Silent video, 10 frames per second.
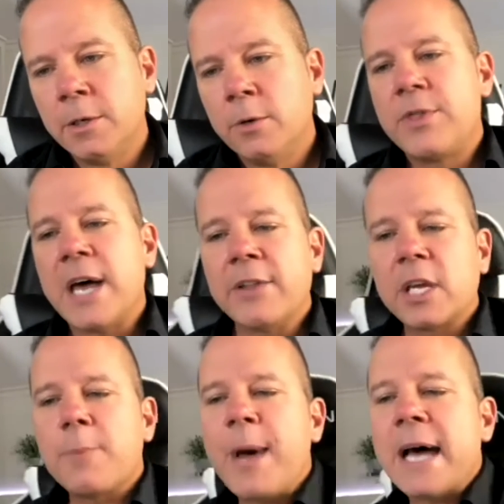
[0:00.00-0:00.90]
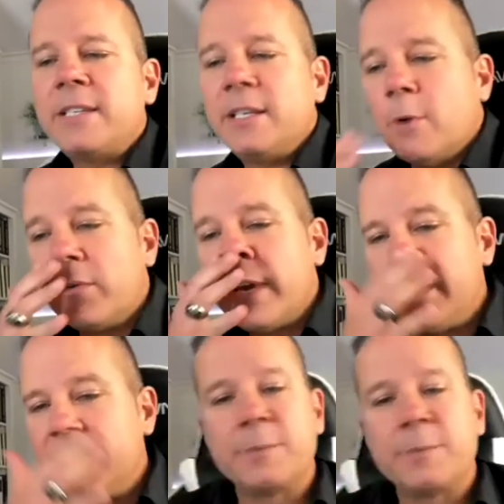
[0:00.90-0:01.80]
Without the capacity to motivate
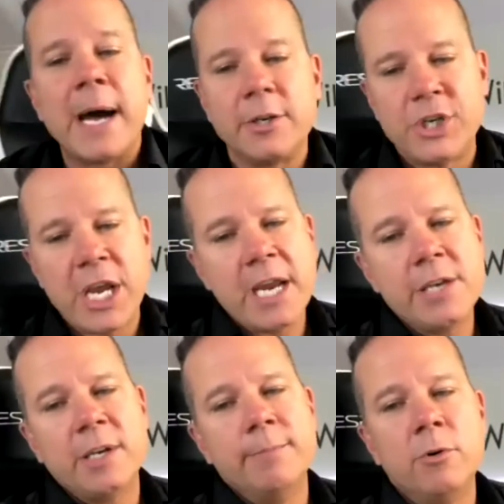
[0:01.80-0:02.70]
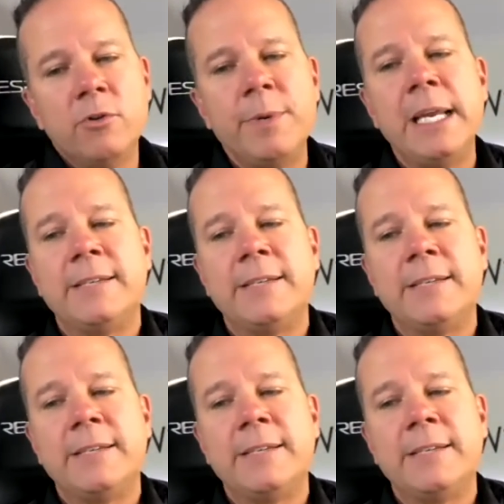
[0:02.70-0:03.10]
and inspire change and movement,